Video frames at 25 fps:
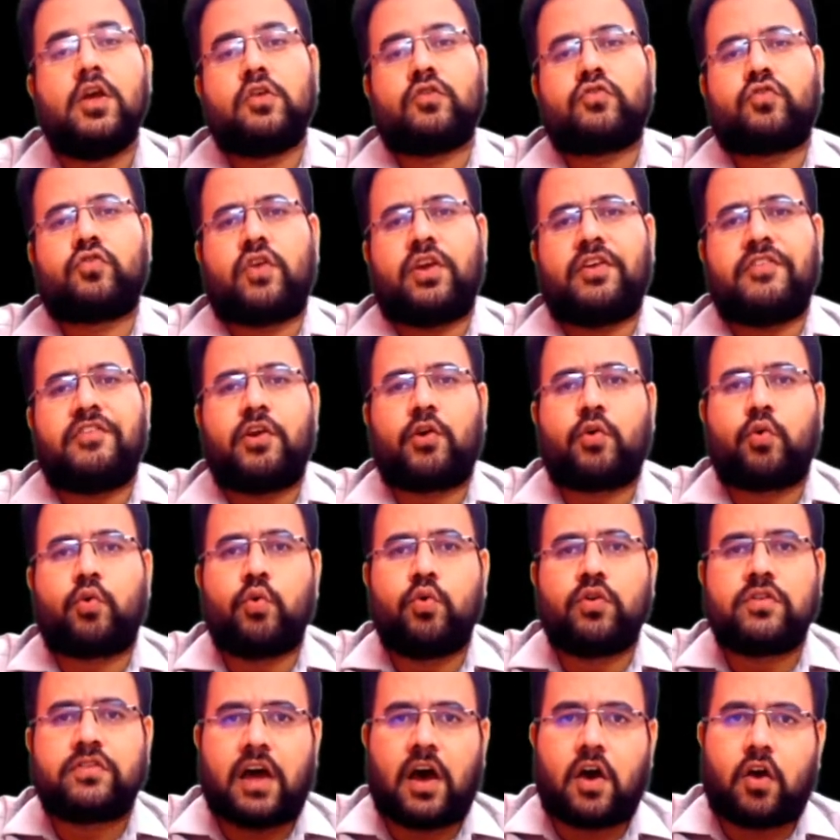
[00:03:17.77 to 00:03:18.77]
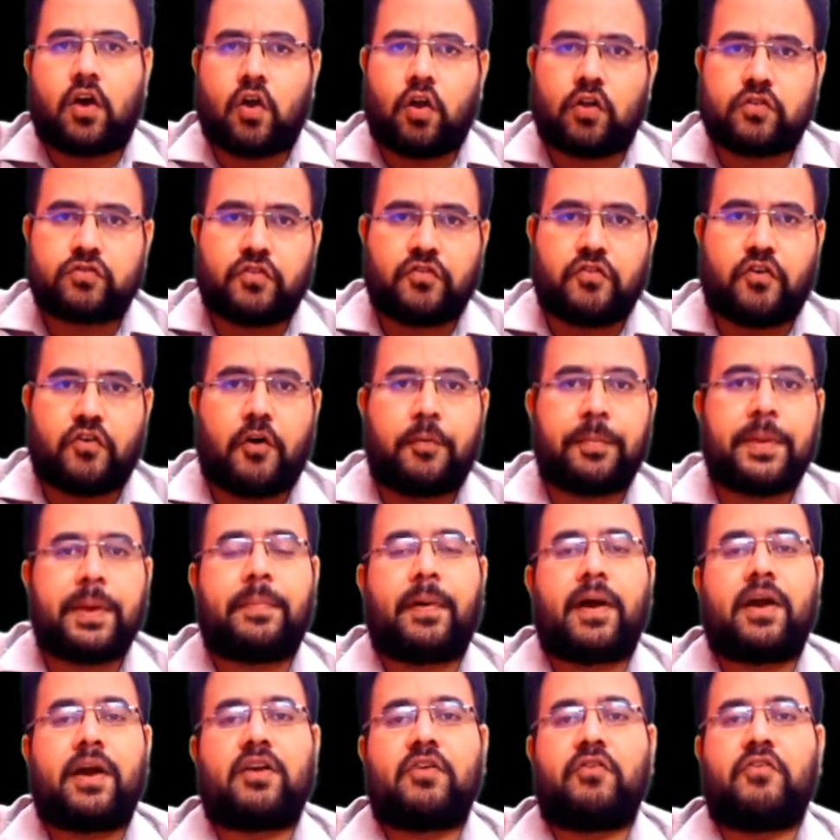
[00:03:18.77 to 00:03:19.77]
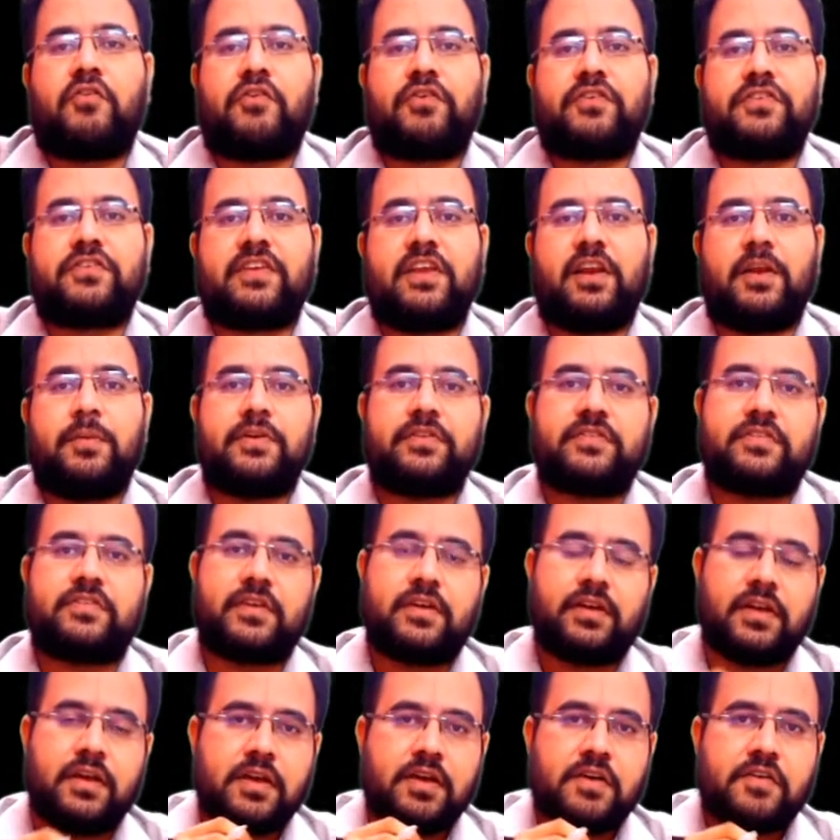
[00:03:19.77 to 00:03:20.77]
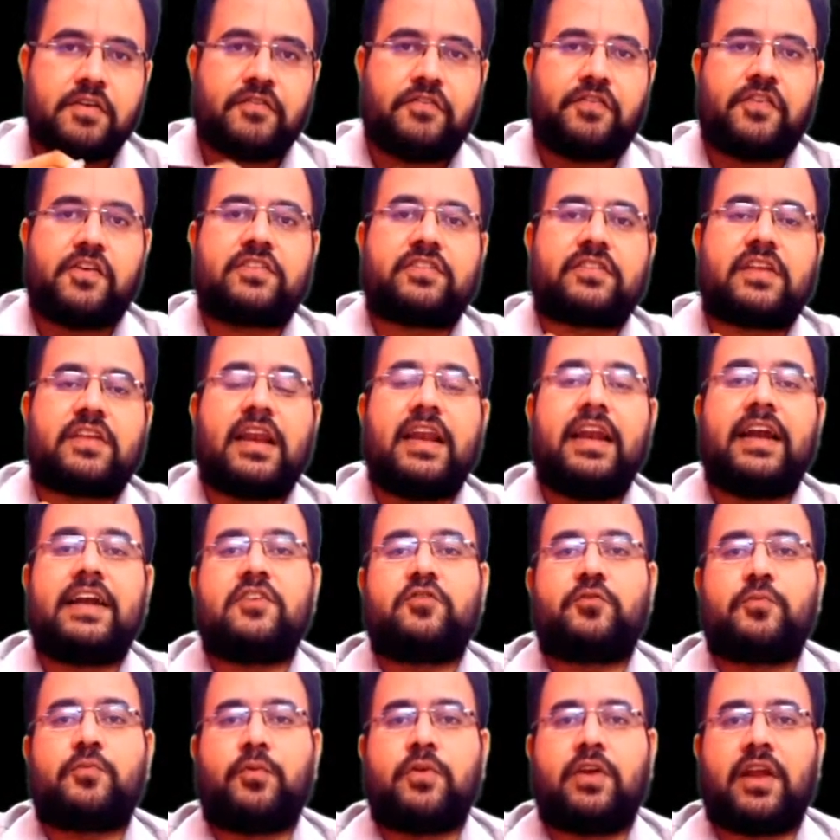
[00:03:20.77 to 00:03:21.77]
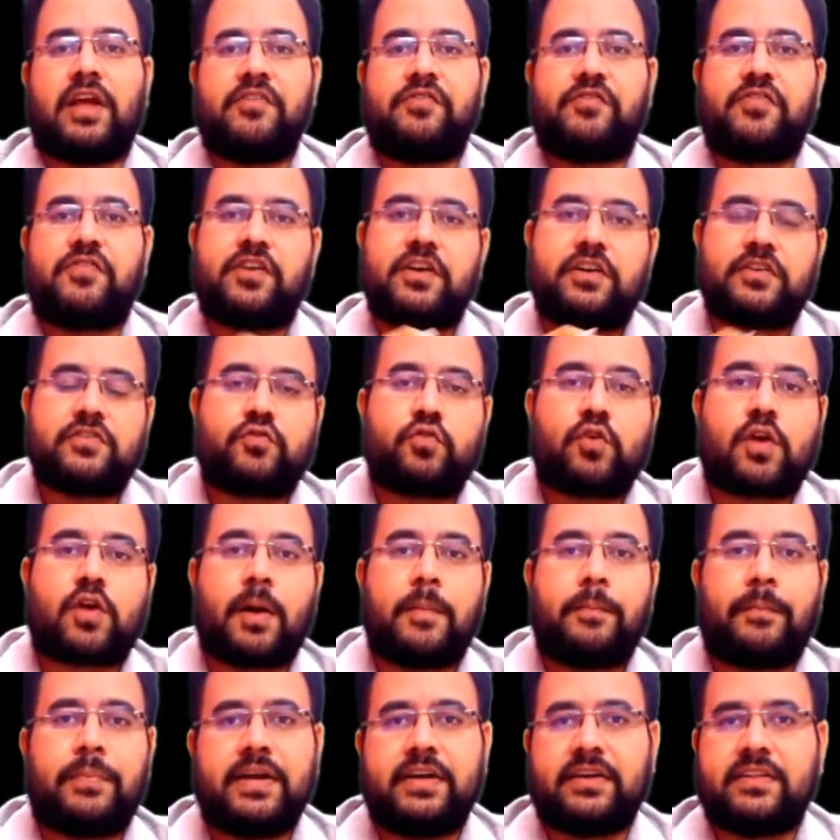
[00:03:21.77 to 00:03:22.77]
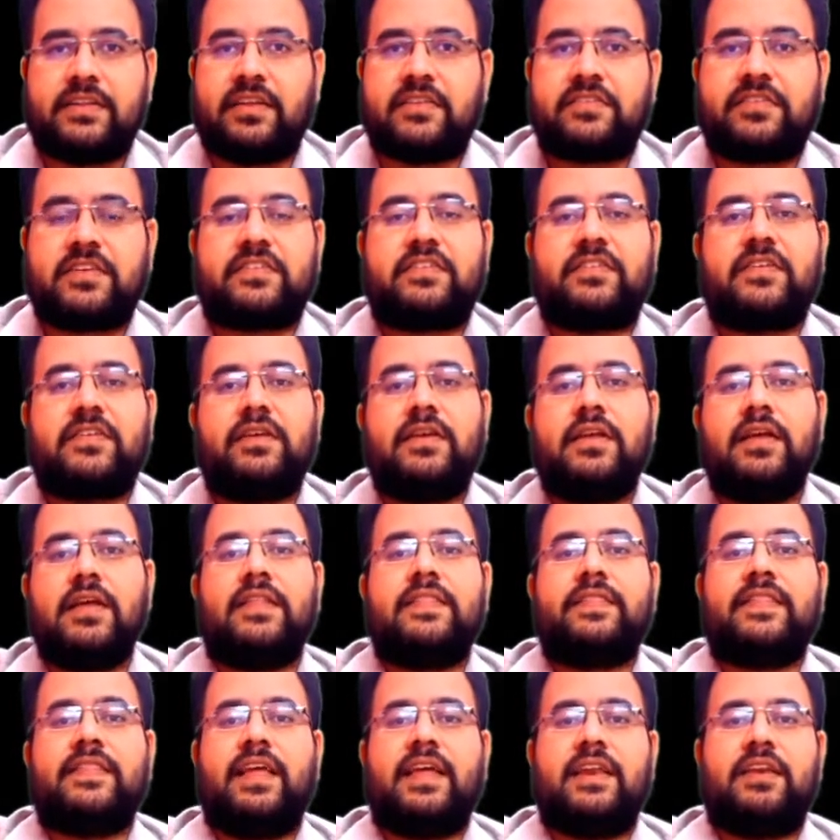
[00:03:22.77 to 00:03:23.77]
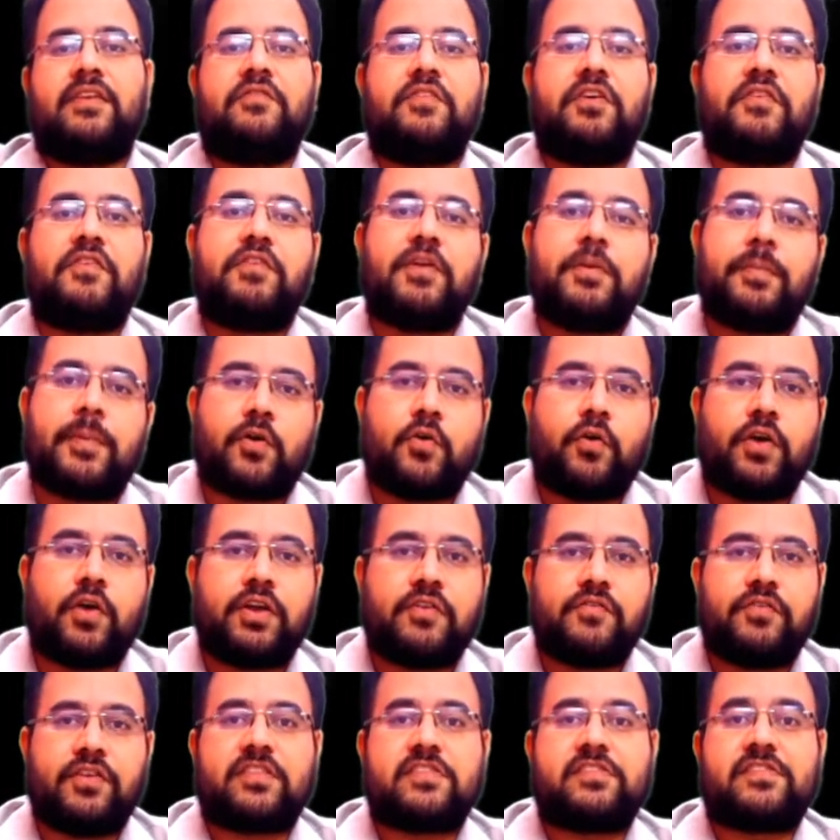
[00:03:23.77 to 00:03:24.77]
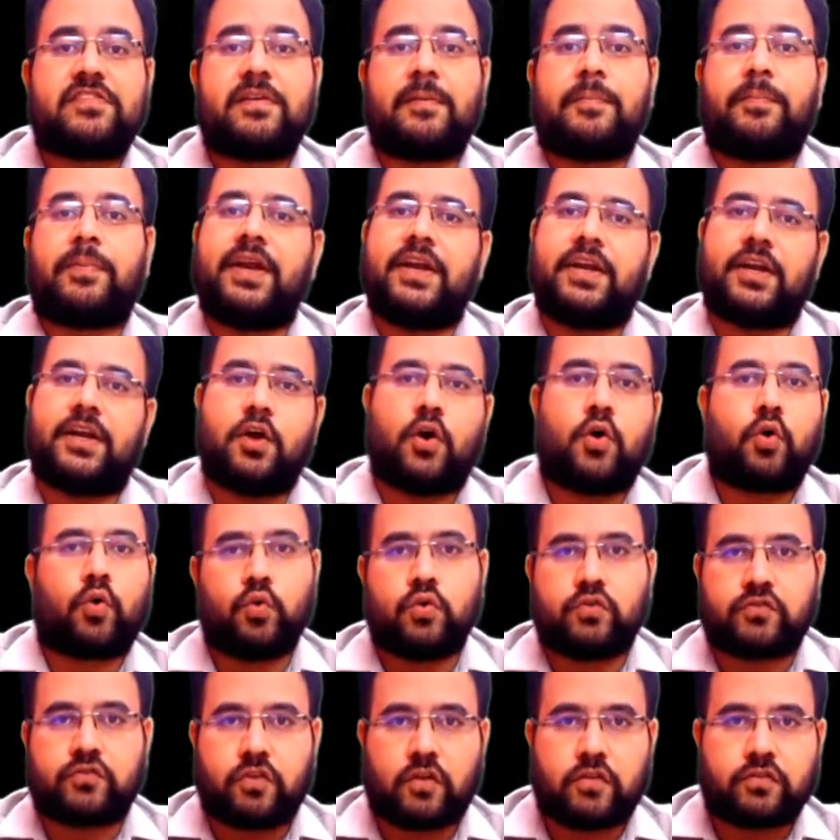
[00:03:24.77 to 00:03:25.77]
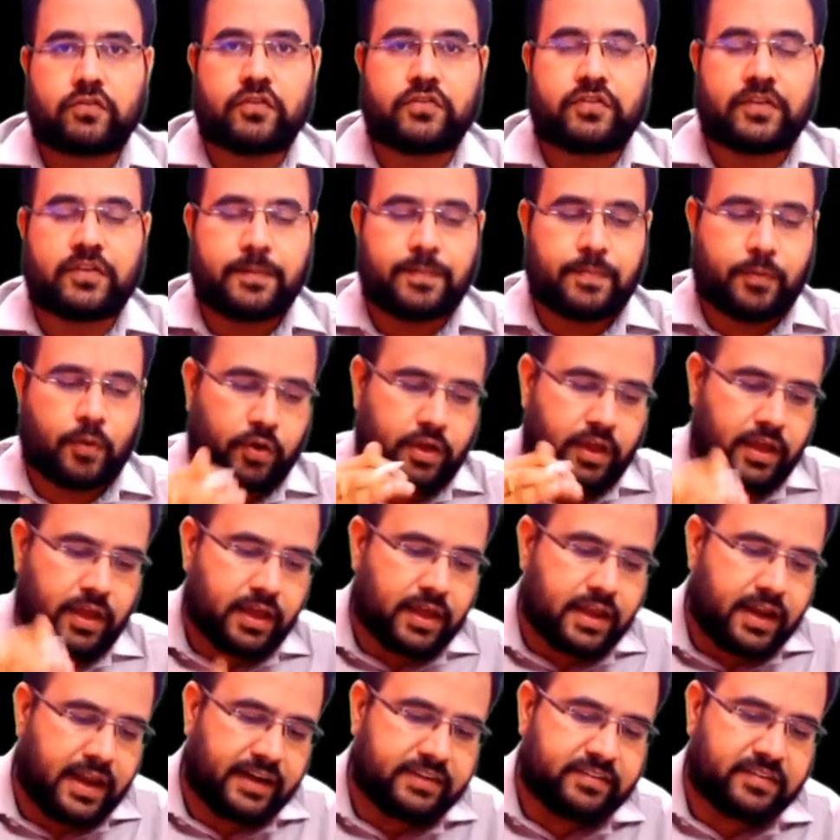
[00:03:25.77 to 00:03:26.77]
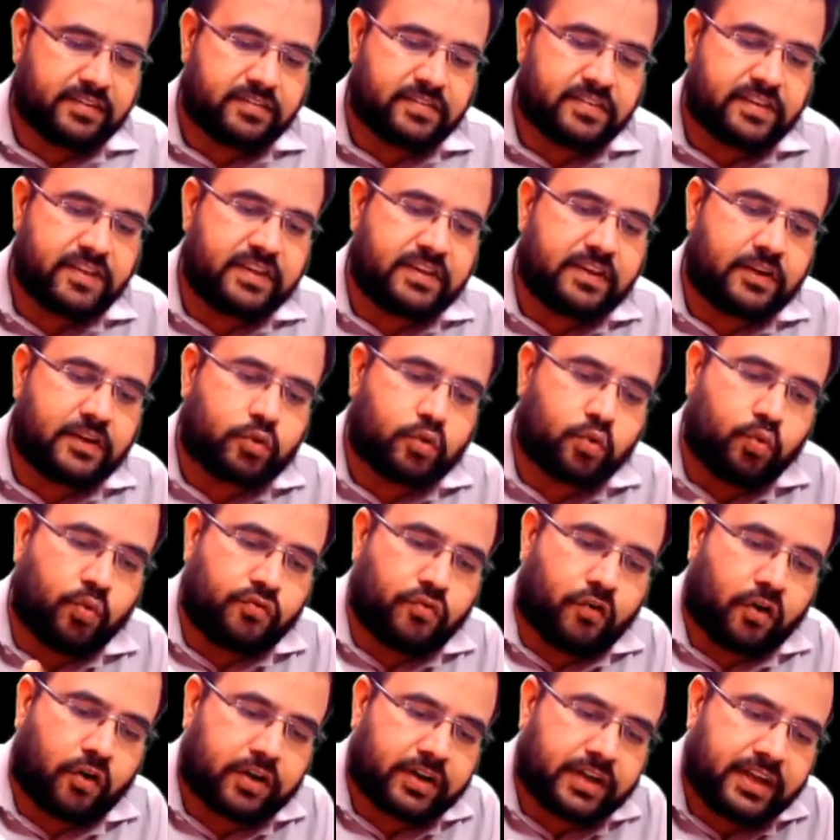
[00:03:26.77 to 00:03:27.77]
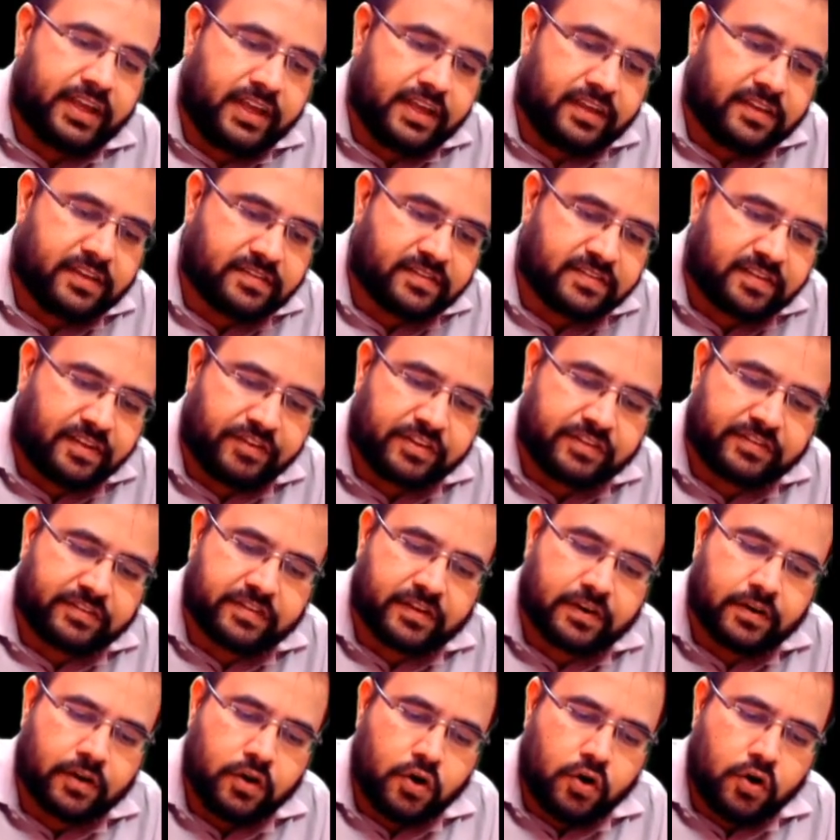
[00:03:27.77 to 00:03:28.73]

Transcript: So even rules are also forming part of our syllabus, sir. First, let us put efforts to complete the section. Then we will be going with separate rules also, sir. Okay, let's see 247, sir.